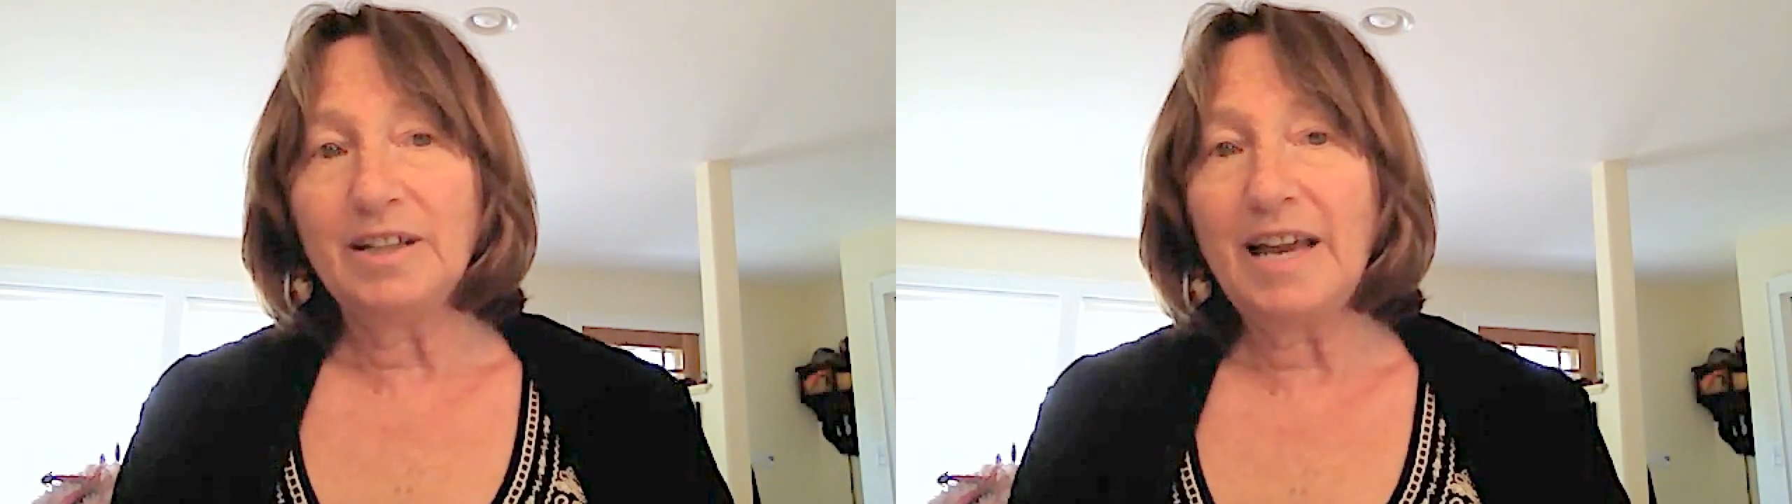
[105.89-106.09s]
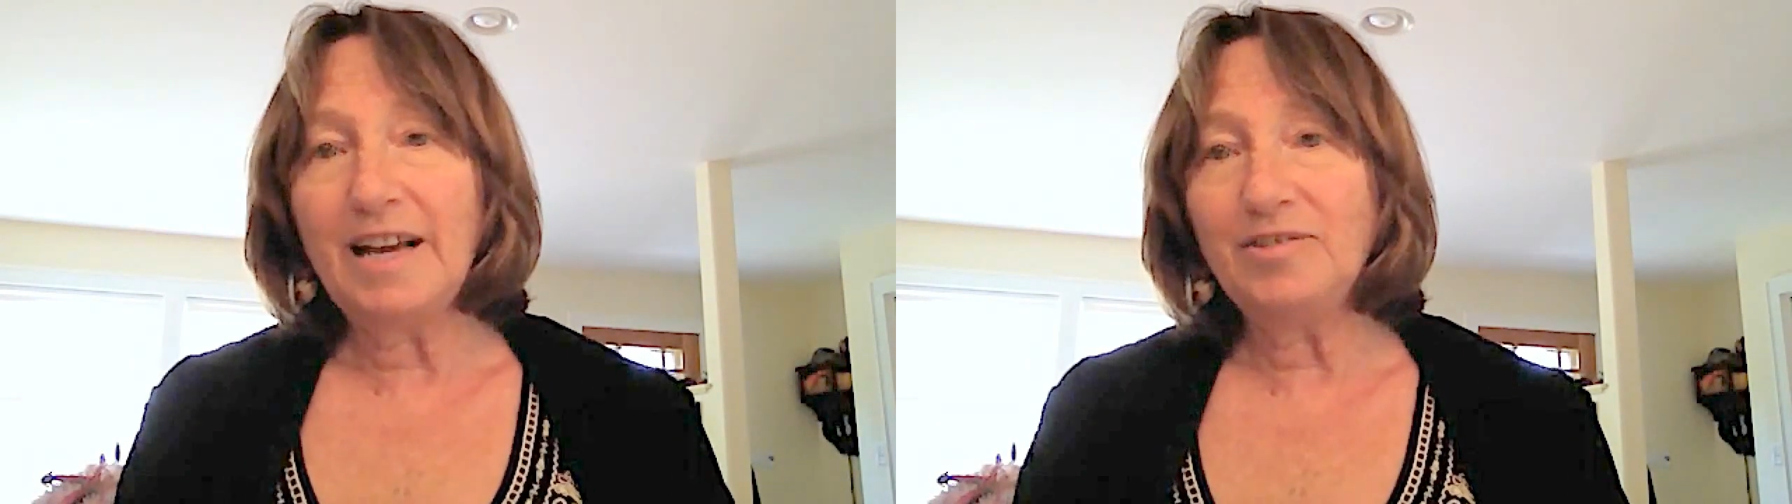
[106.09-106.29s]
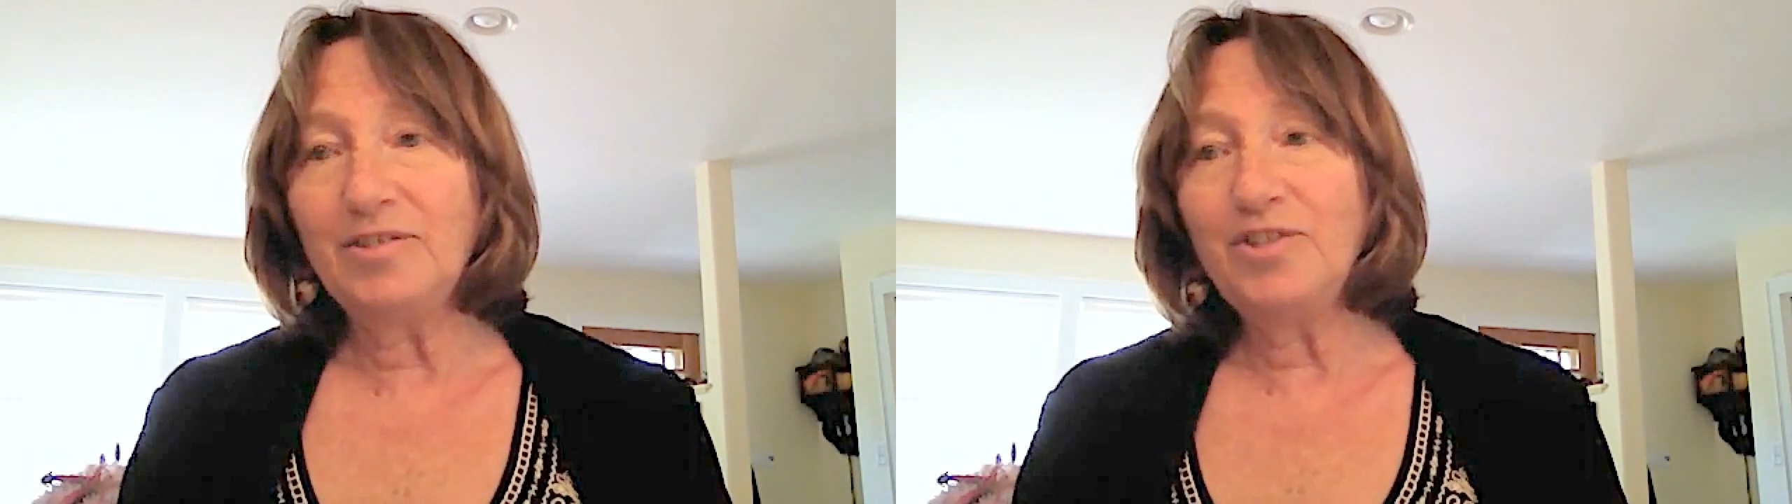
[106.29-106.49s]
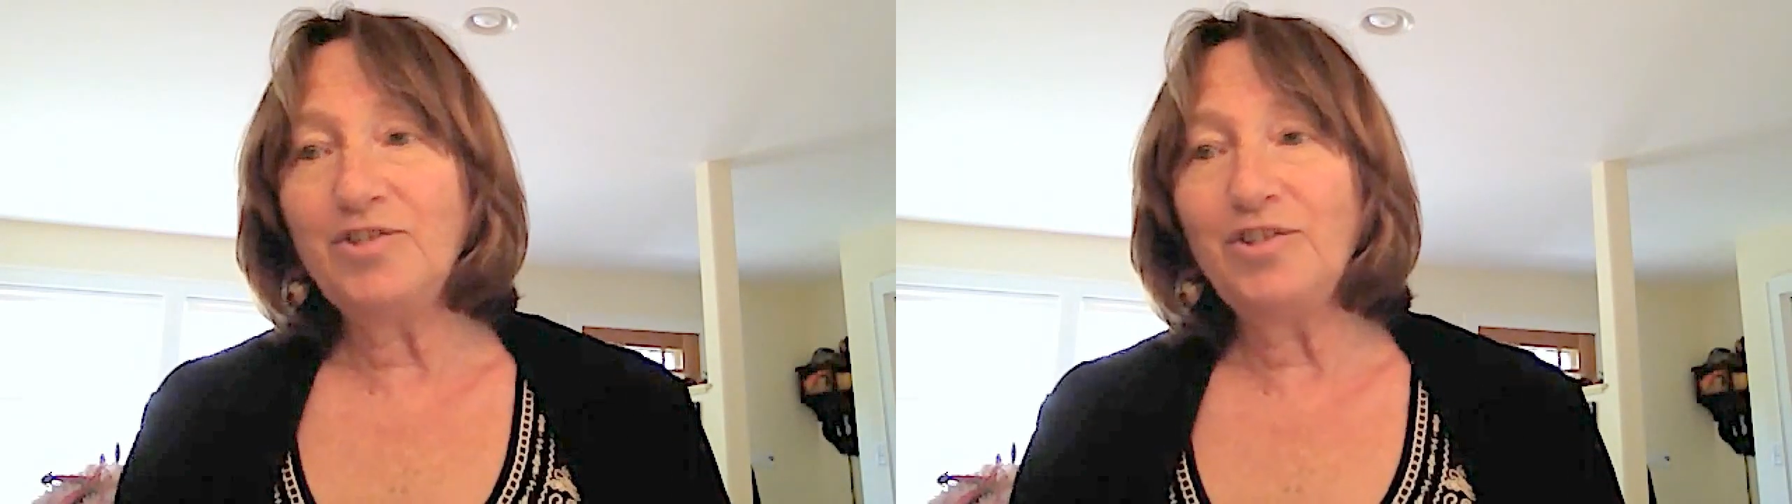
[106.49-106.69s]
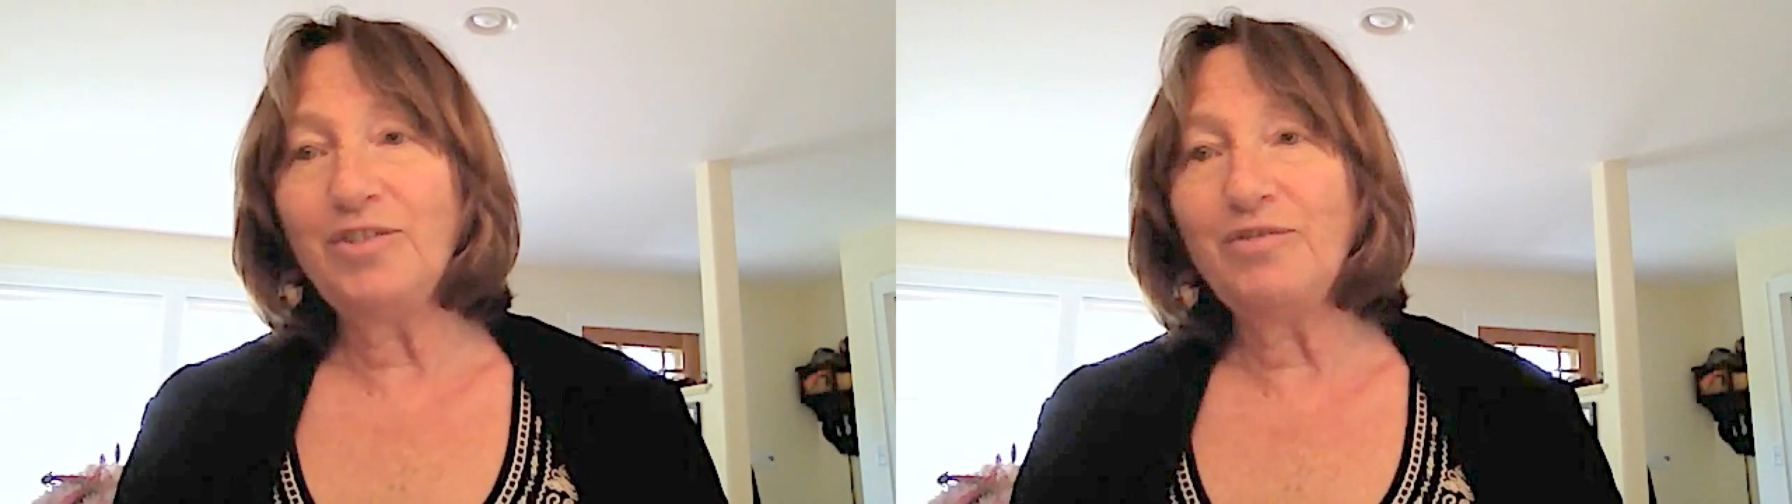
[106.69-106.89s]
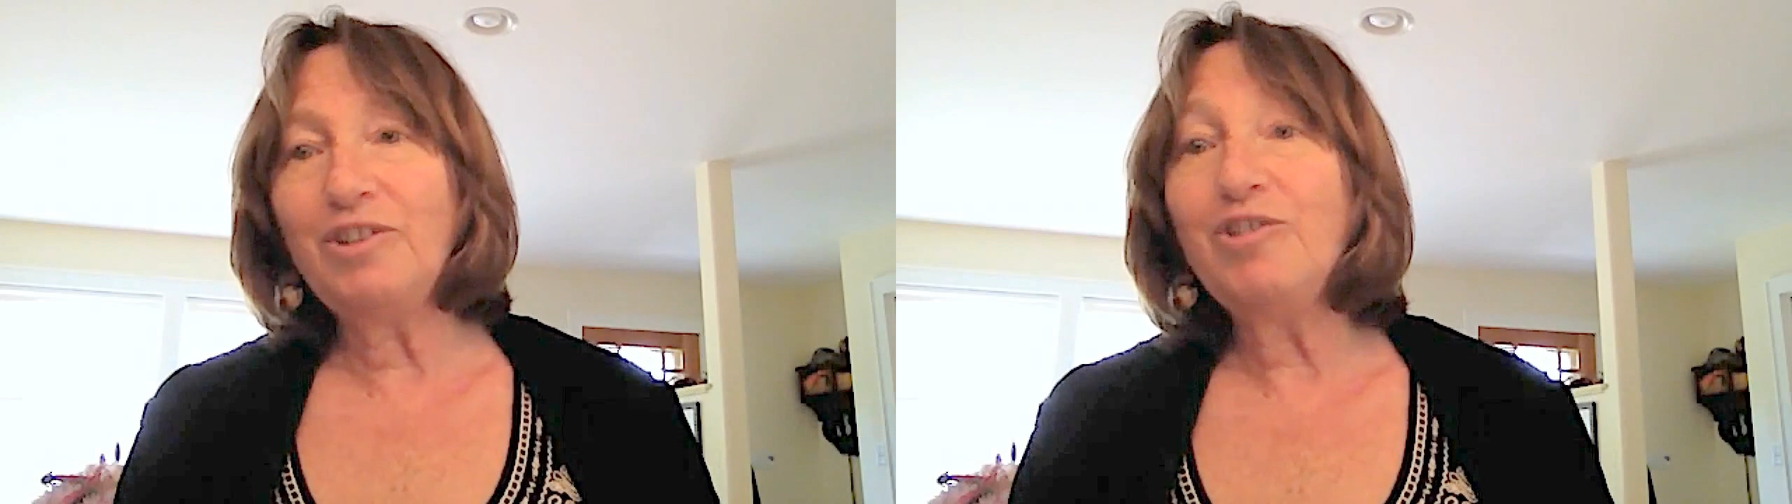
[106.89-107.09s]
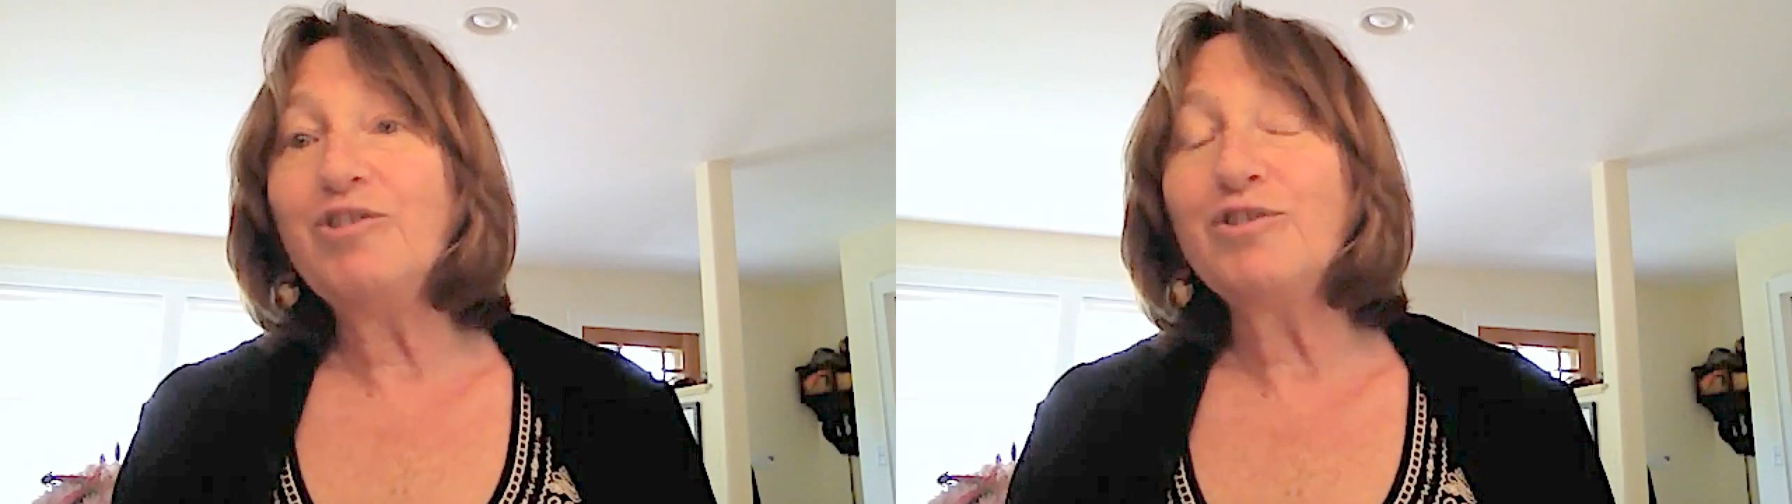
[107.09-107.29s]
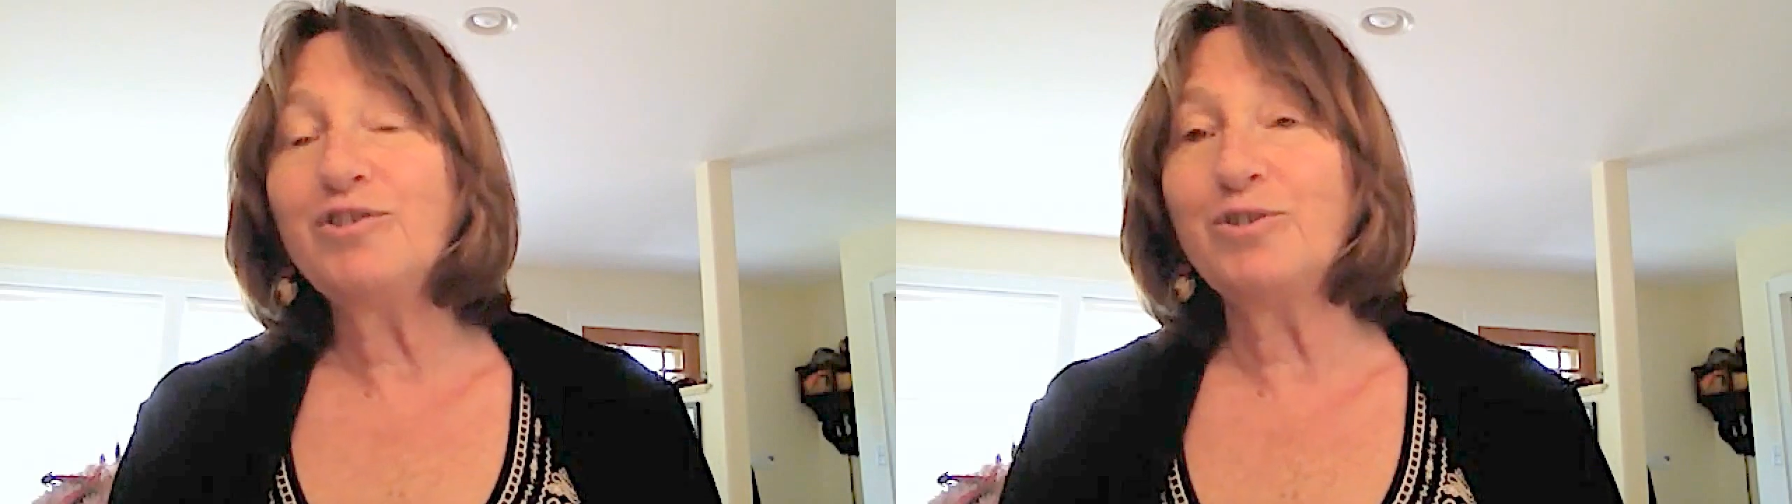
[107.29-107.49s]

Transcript: gas station convenience